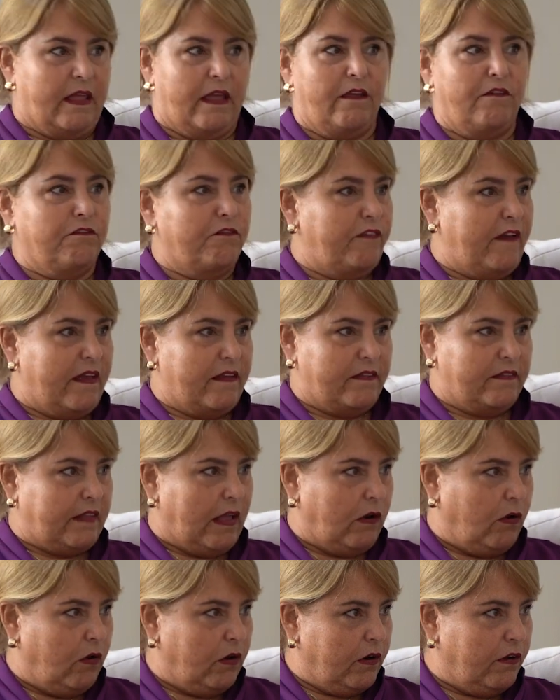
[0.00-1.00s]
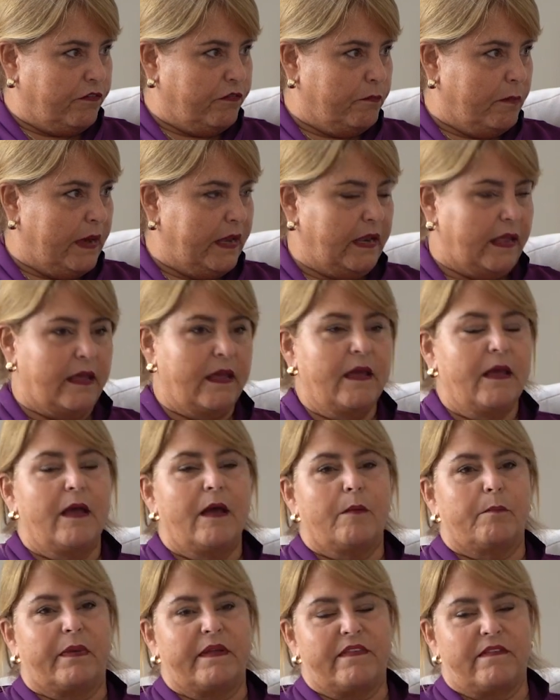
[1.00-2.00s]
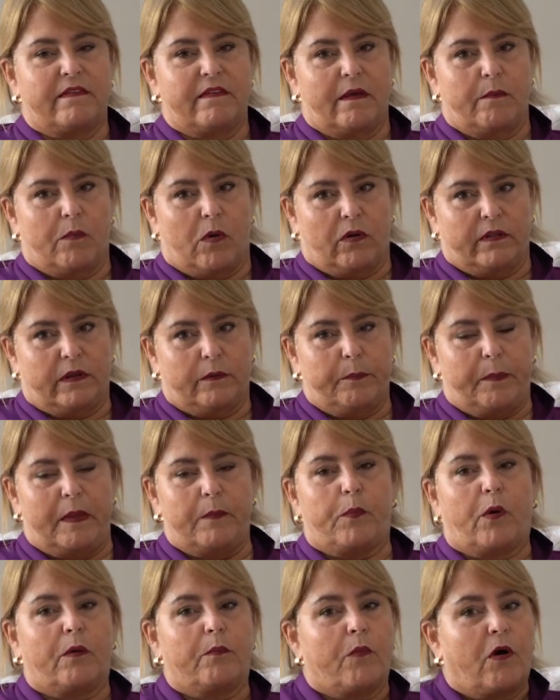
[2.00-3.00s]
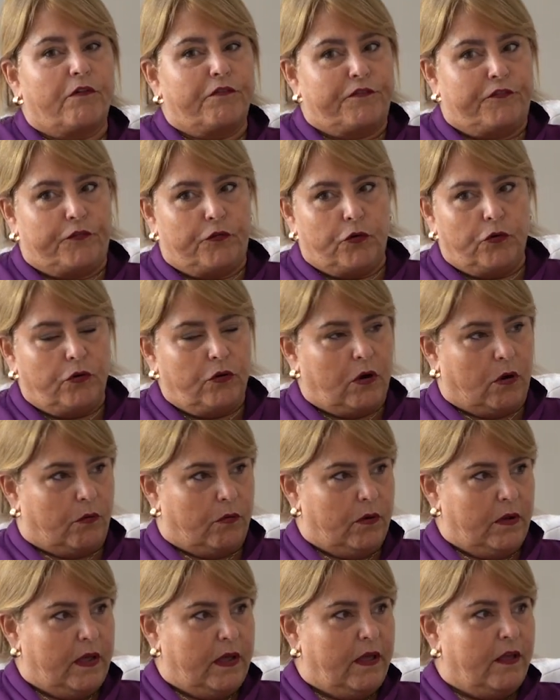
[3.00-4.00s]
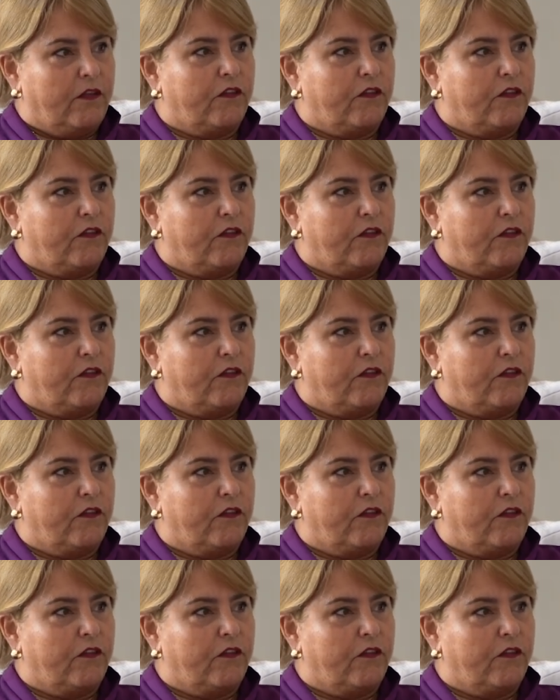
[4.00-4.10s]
They invest a lot of money, mm-hmm. but some other people are more frugal.